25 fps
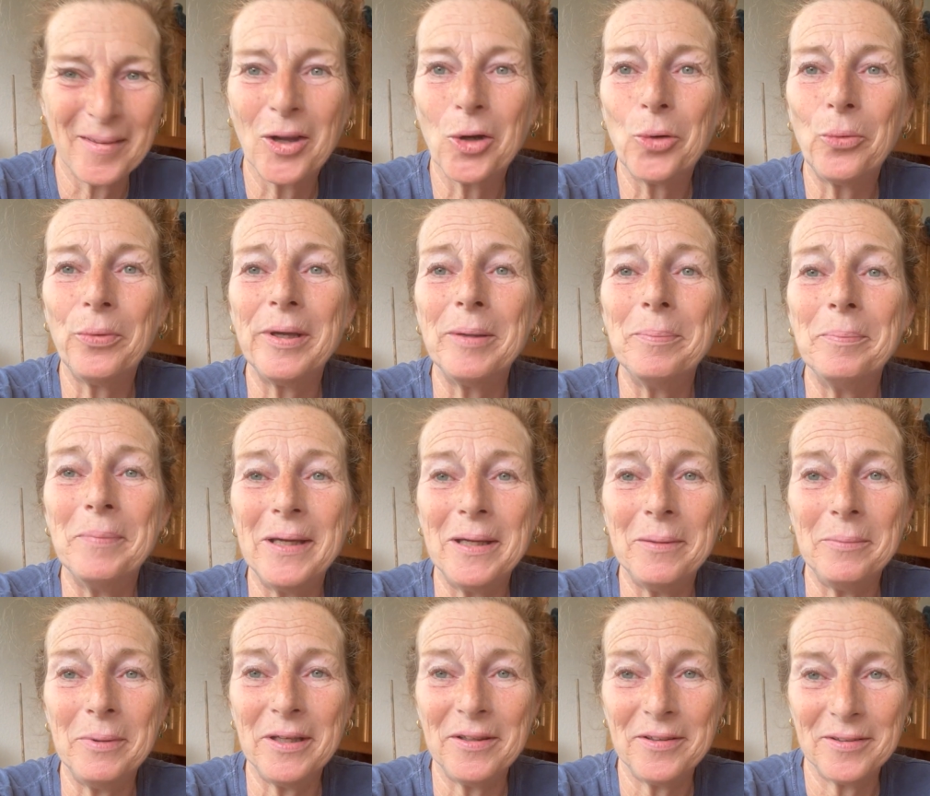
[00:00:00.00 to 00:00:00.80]
Green
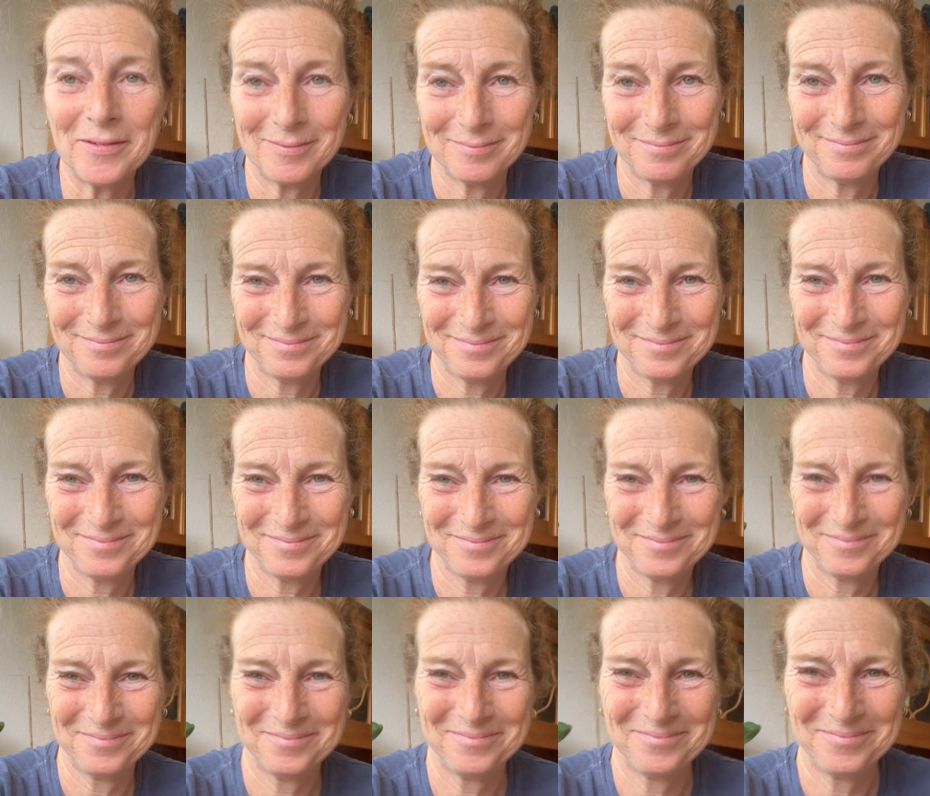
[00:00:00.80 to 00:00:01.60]
babies.
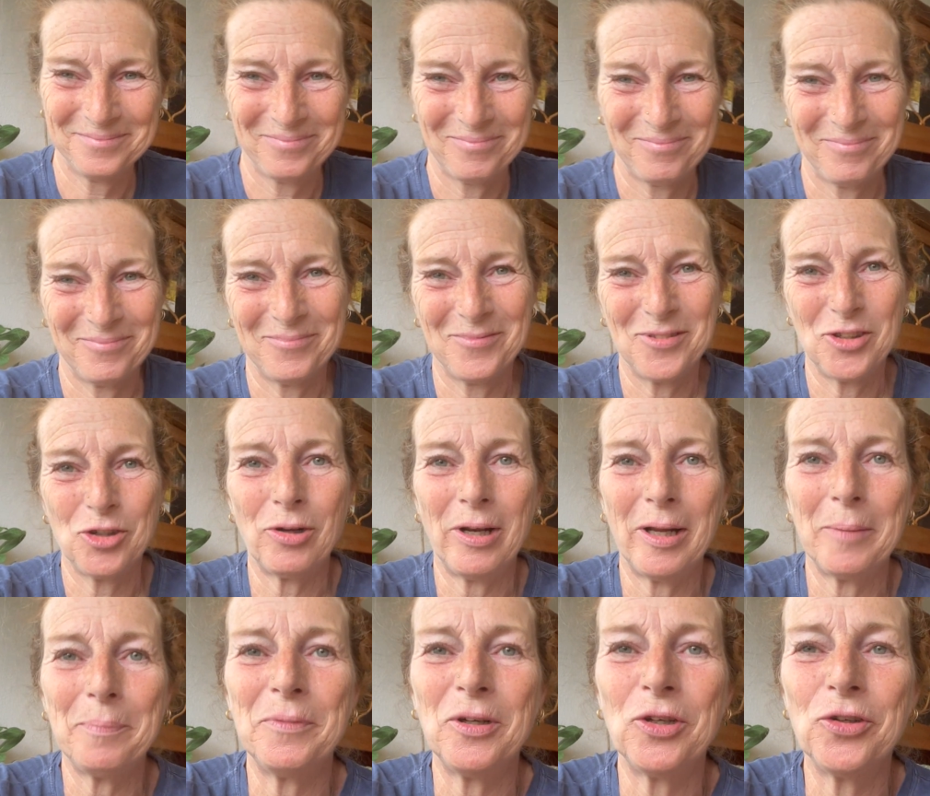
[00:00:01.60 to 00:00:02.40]
So
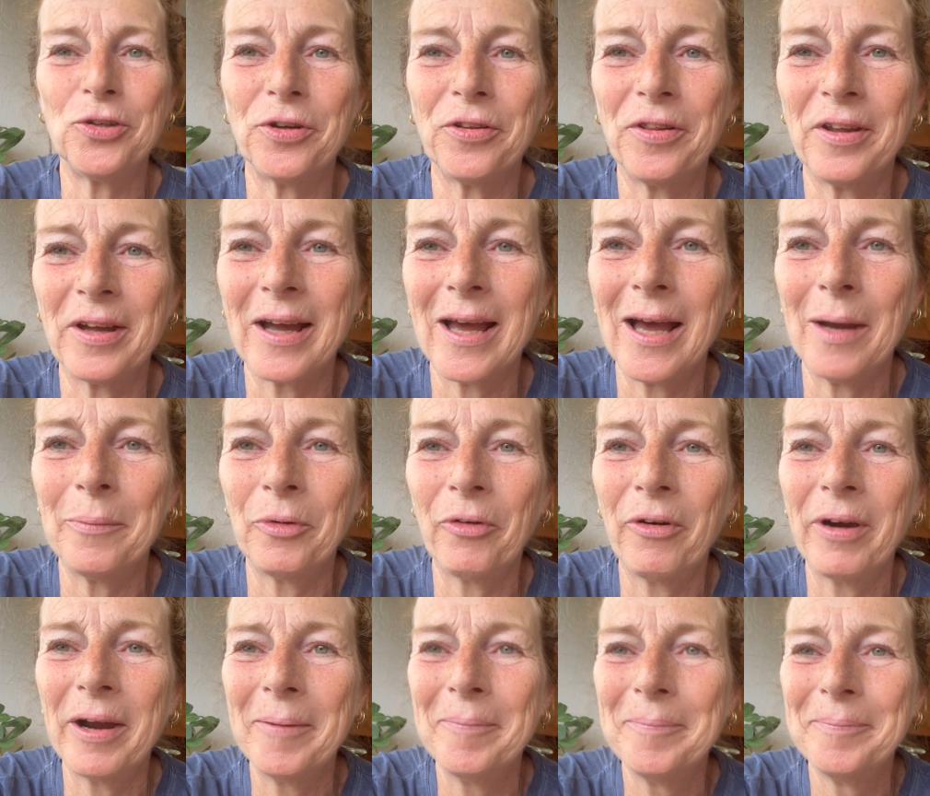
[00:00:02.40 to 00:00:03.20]
let me turn the
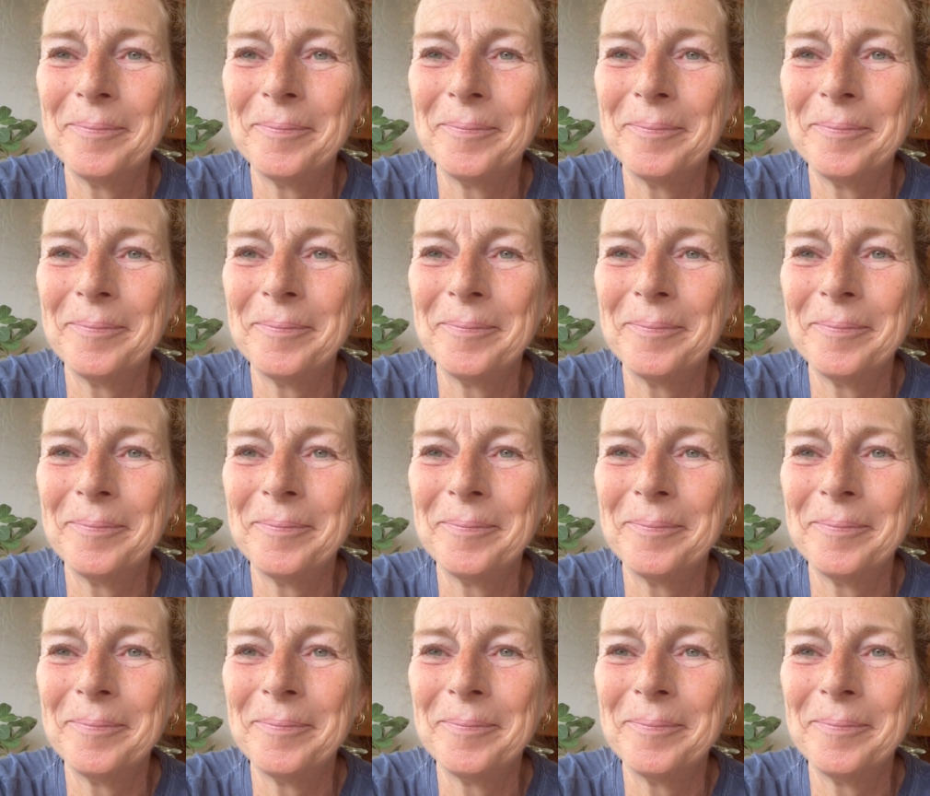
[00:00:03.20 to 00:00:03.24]
camera.